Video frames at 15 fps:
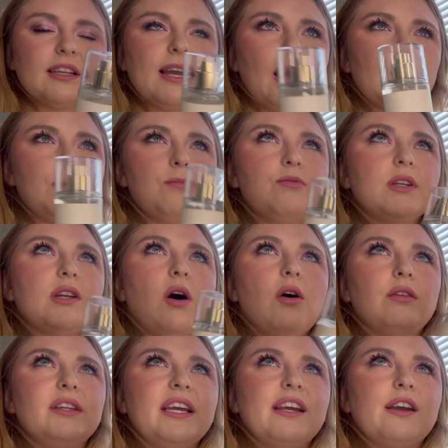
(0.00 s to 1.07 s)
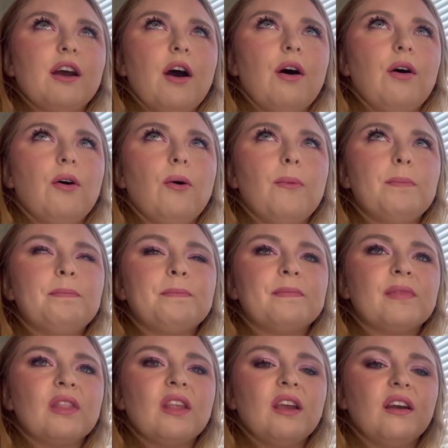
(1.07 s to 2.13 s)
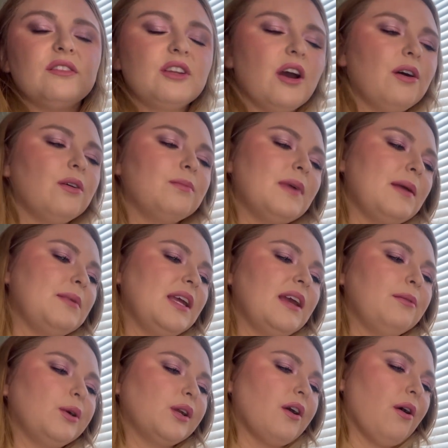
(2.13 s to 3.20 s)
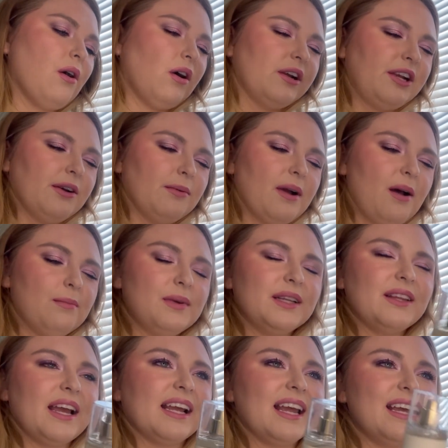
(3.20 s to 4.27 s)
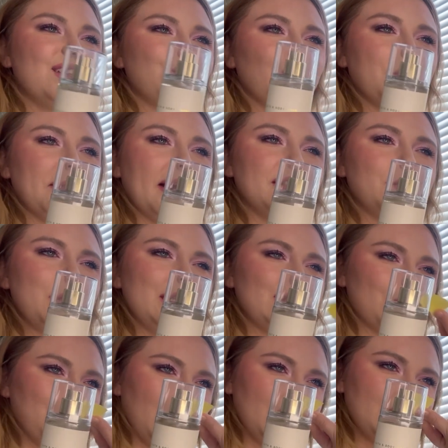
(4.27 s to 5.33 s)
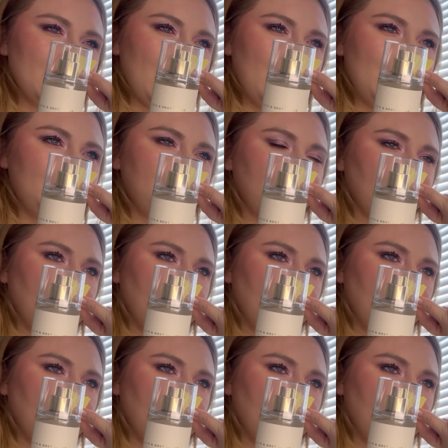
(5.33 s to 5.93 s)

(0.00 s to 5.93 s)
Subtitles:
kind of would only go, no, maybe it would go all year round, but like it reminds me of springtime.